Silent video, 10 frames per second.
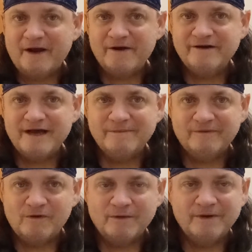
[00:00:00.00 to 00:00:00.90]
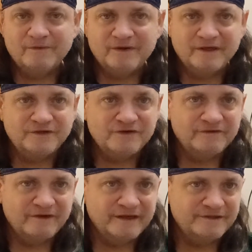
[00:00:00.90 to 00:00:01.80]
heard that before, but really,
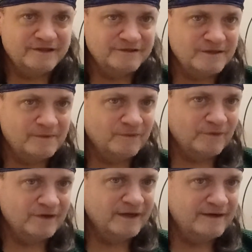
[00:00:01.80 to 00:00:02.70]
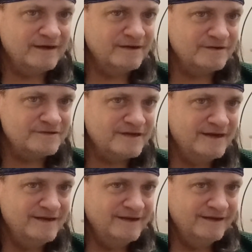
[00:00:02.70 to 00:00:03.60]
truthfully, until someone really knows,
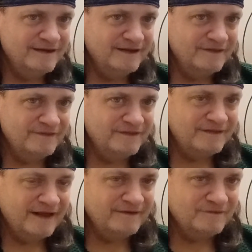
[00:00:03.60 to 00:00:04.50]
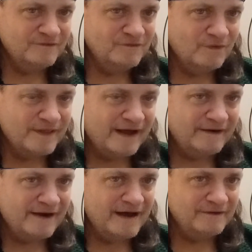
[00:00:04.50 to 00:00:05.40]
they, without a
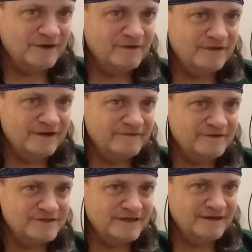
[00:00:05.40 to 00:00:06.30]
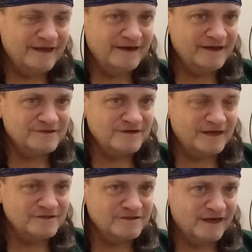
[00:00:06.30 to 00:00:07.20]
doubt, know the difference. And it's
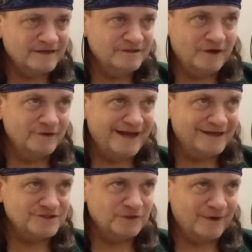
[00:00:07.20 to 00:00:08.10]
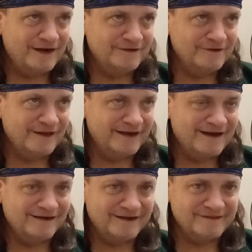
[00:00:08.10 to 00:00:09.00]
not just like, yeah, sure, we all know that kind
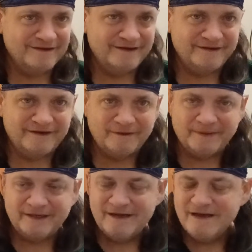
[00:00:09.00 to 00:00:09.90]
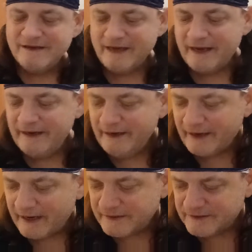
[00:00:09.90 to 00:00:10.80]
of like thing, but yeah, in any
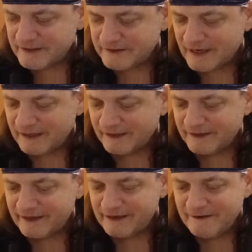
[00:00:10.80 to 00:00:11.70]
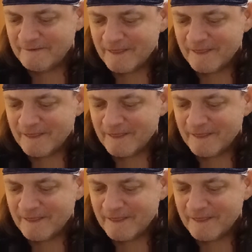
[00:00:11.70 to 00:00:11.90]
case, it's kind of like the